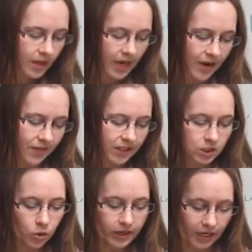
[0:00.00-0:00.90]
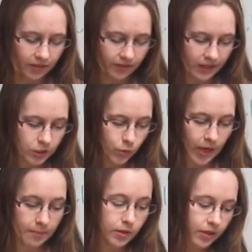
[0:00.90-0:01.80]
I have not stolen anything, so I
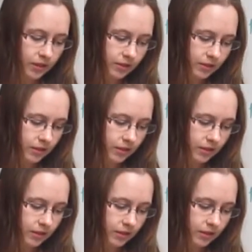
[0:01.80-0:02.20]
am good.